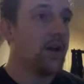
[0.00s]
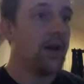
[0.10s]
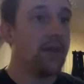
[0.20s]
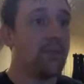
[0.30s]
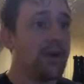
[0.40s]

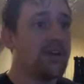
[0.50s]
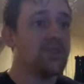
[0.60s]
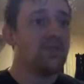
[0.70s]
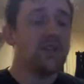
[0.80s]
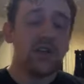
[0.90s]
Um, but as
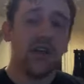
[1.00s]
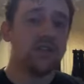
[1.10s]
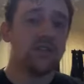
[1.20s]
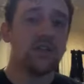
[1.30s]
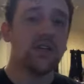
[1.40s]
you
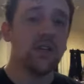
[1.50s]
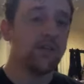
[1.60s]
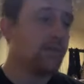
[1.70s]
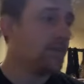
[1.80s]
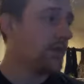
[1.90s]
as you see,
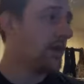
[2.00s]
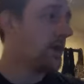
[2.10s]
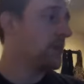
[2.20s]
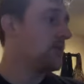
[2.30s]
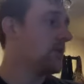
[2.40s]

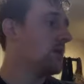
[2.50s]
um,